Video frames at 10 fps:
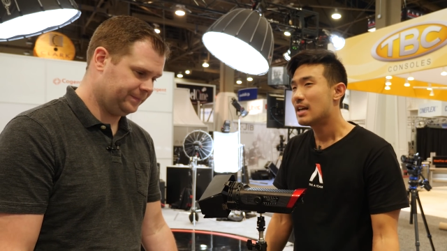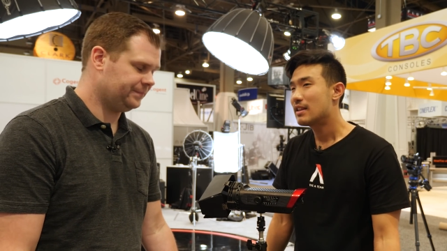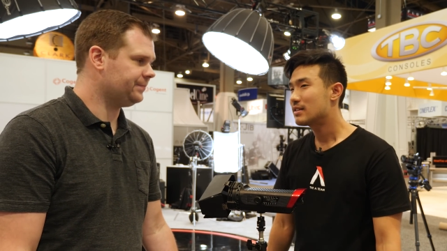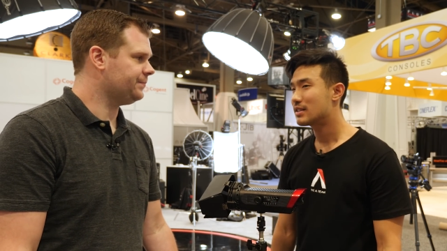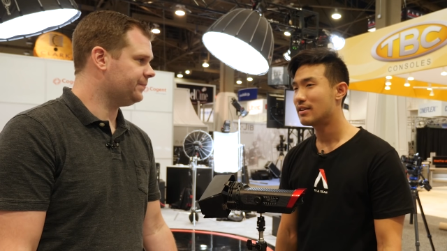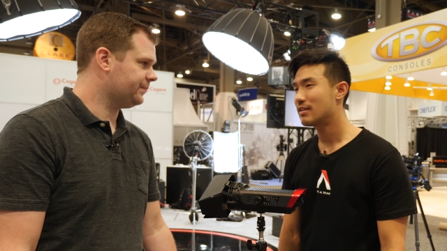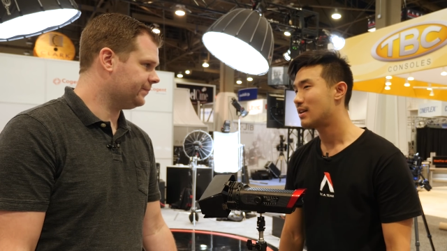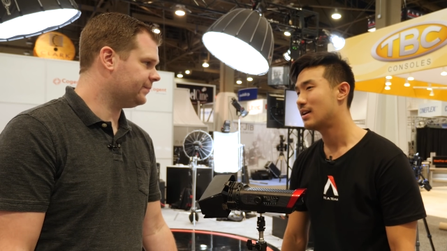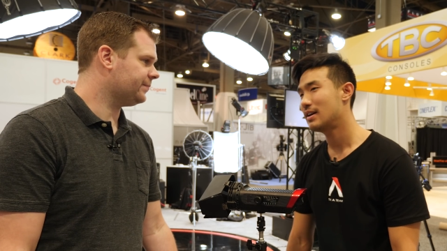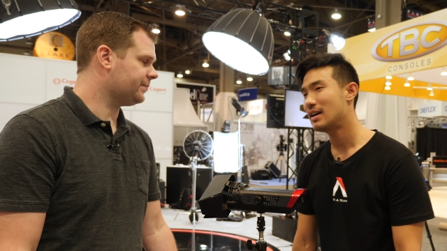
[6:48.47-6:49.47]
Speaker 1: Those are,
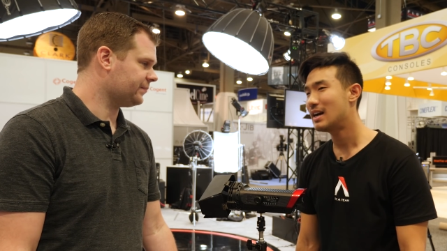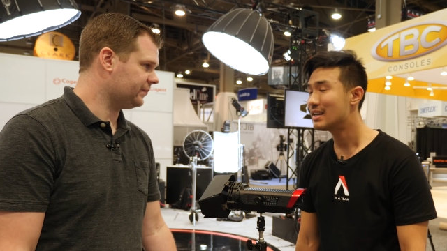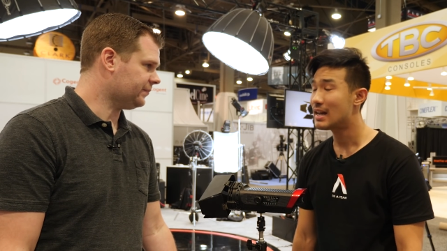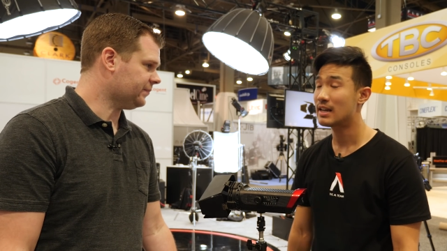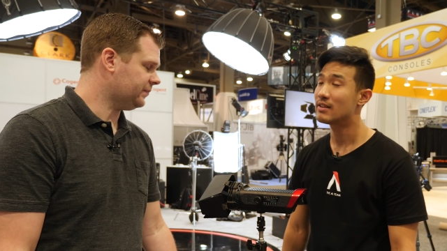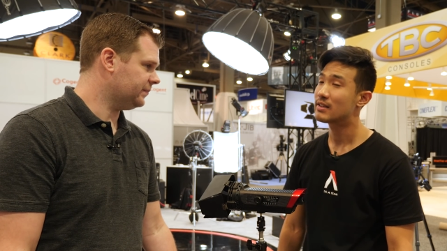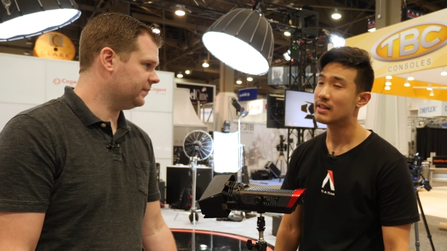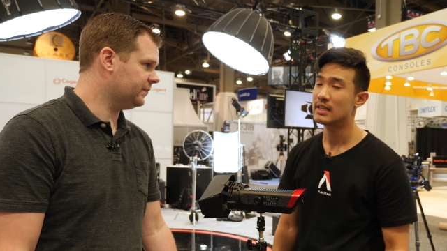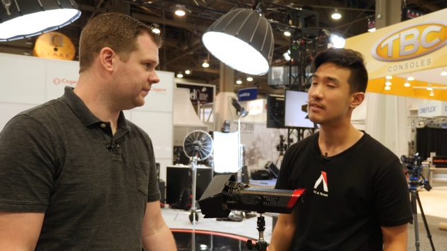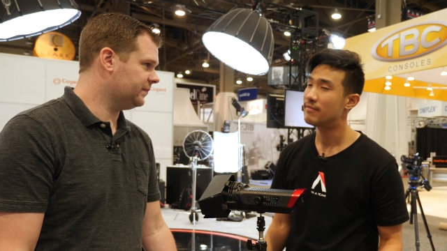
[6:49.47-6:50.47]
I, I look,
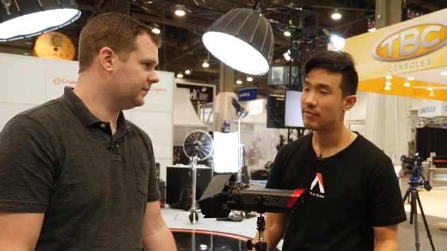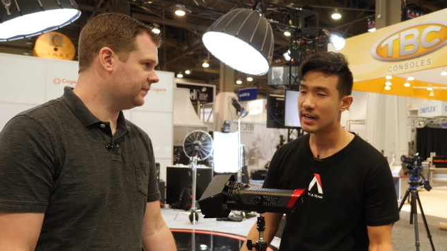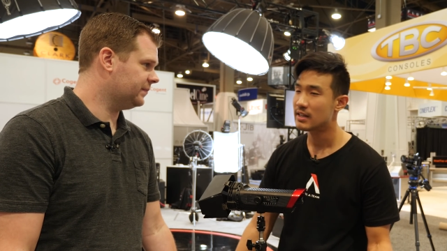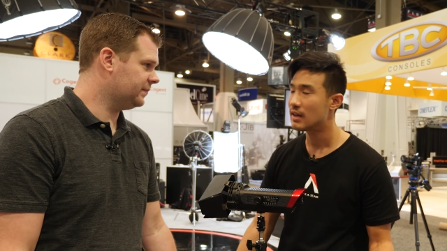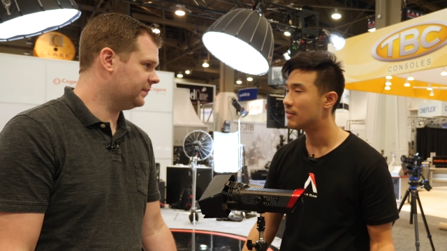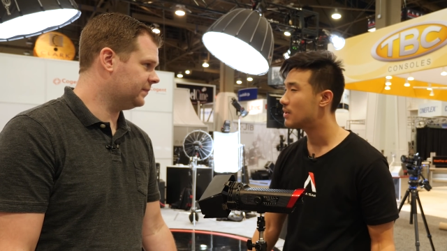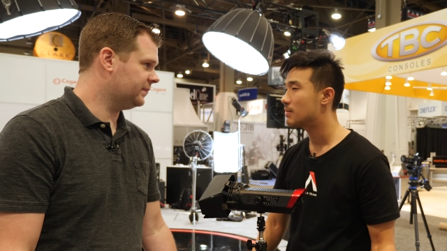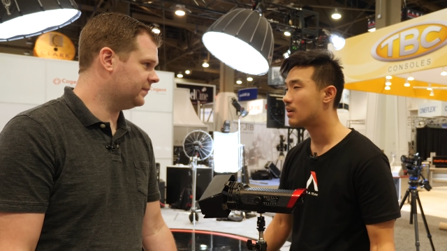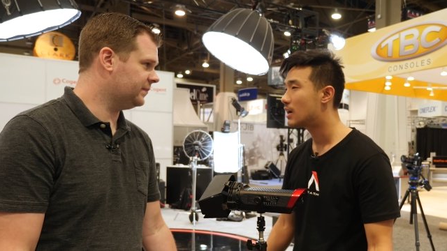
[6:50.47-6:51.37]
I freaking love them. They're